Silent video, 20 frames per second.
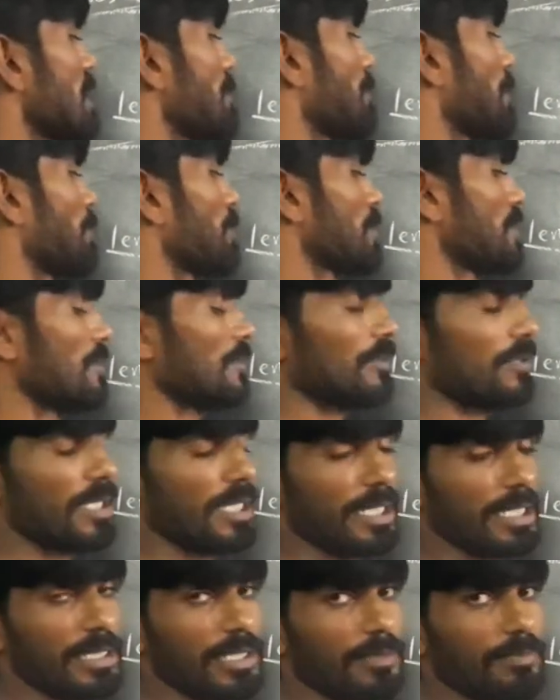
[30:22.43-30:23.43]
proportional to the
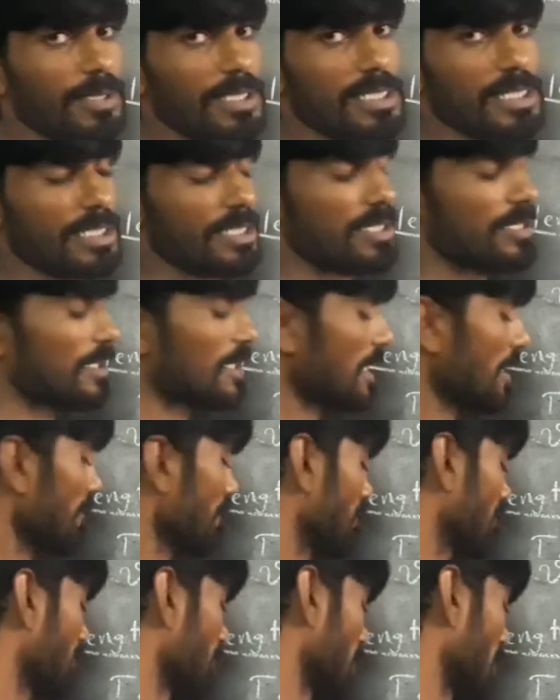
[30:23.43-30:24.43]
length of the structure
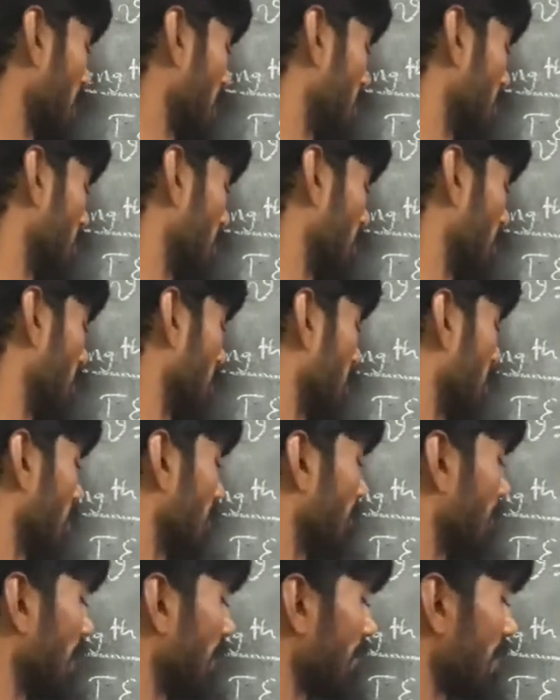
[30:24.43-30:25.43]
string, and
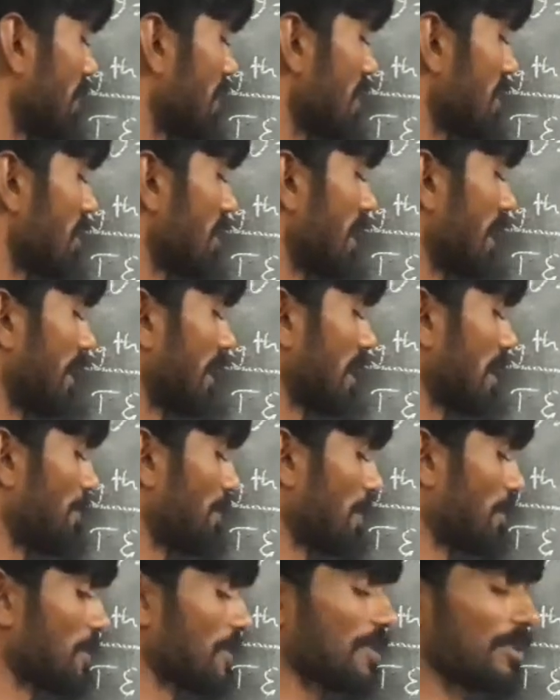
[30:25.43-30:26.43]
frequency is directly
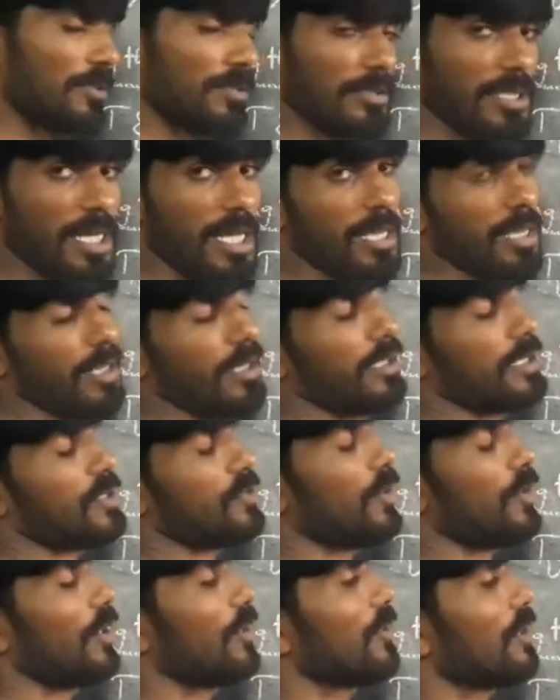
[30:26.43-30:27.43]
proportional to the
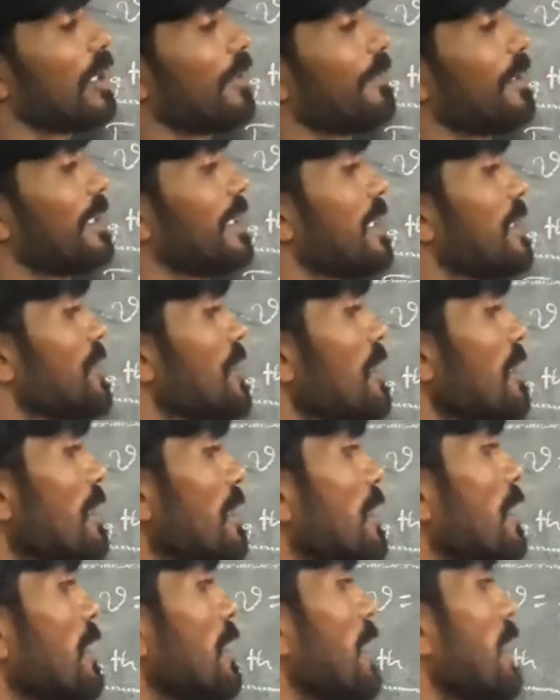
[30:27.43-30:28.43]
square root of the tension,
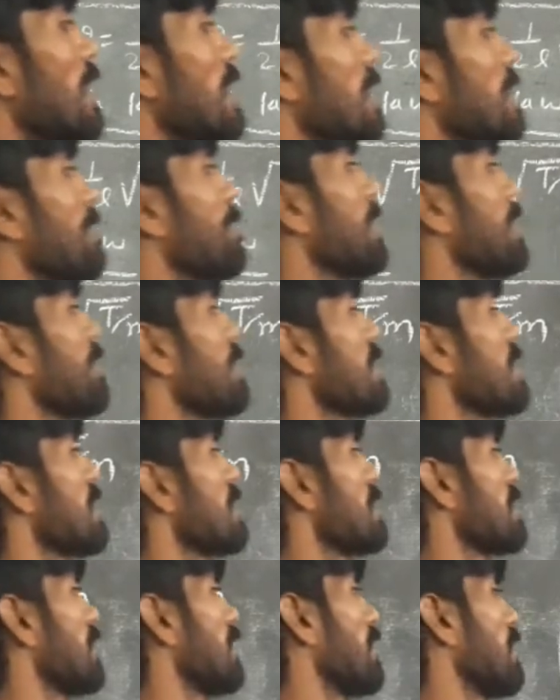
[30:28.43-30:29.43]
and frequency
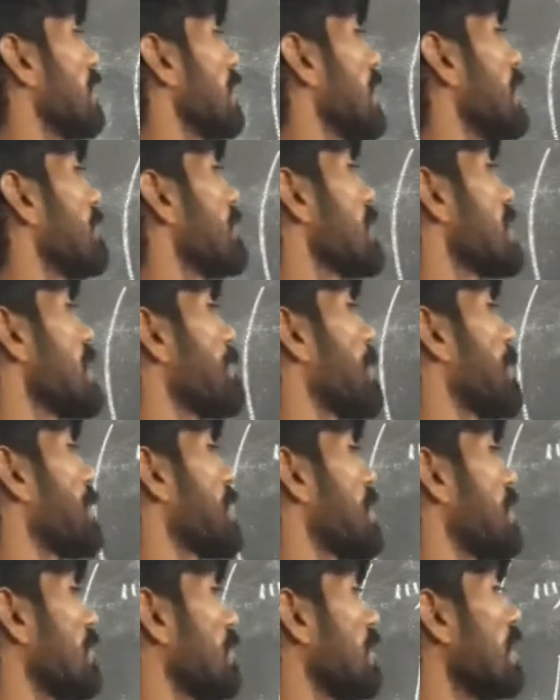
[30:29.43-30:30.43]
is inversely
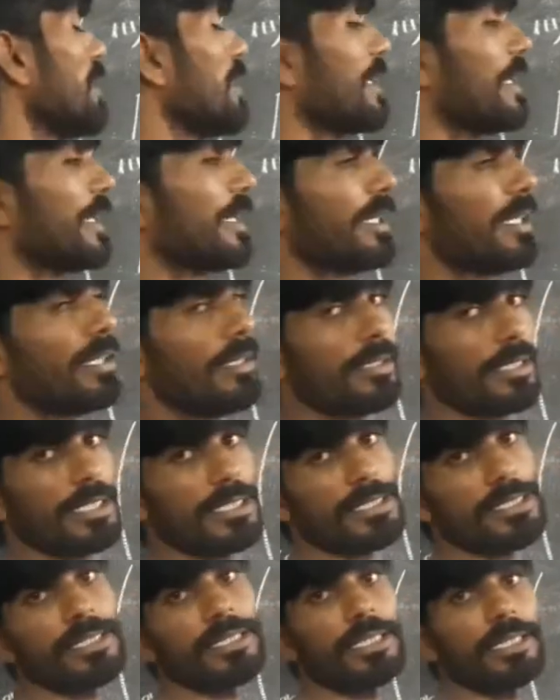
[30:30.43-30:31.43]
proportional to the linear
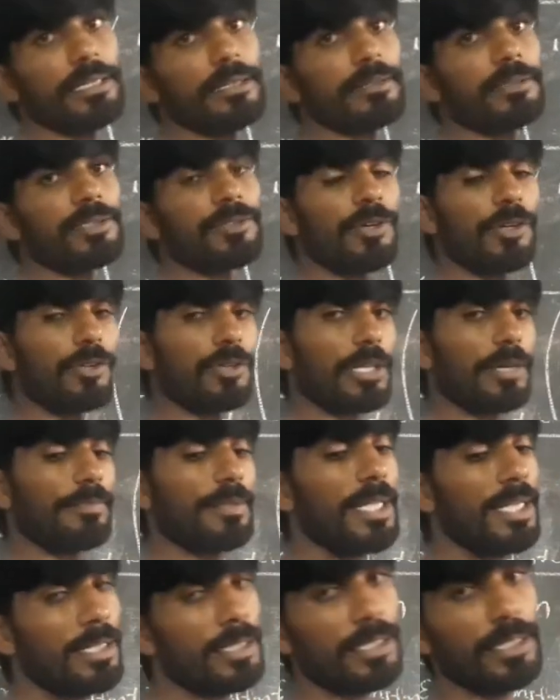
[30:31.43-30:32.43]
density, square root of the
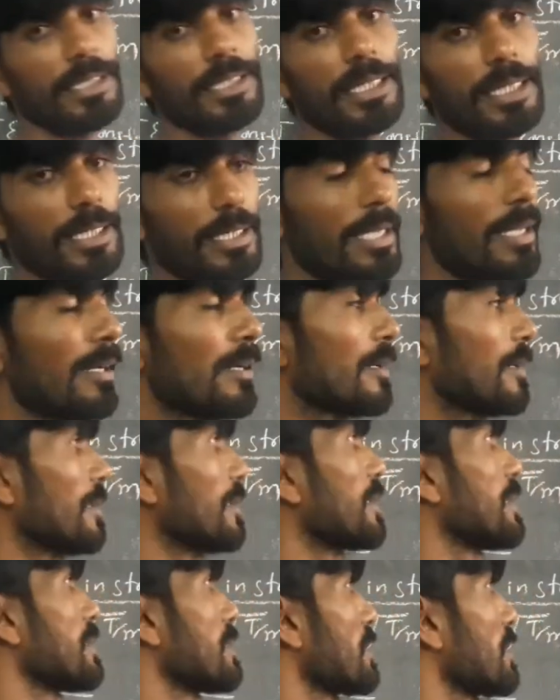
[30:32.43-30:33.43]
linear
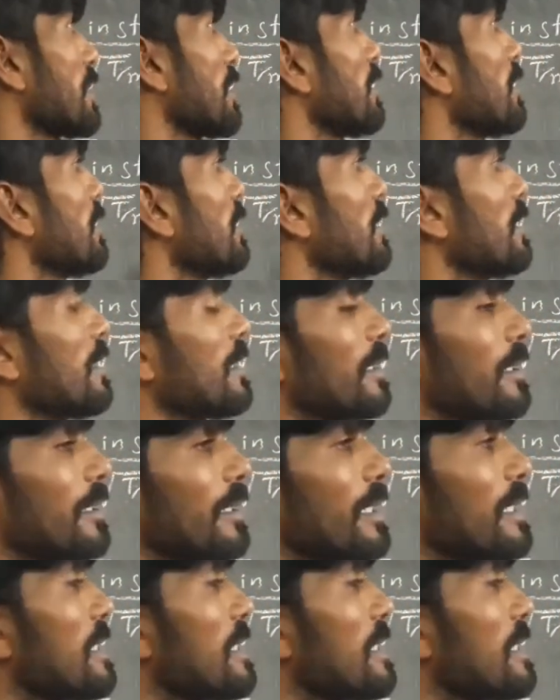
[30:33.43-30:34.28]
density. These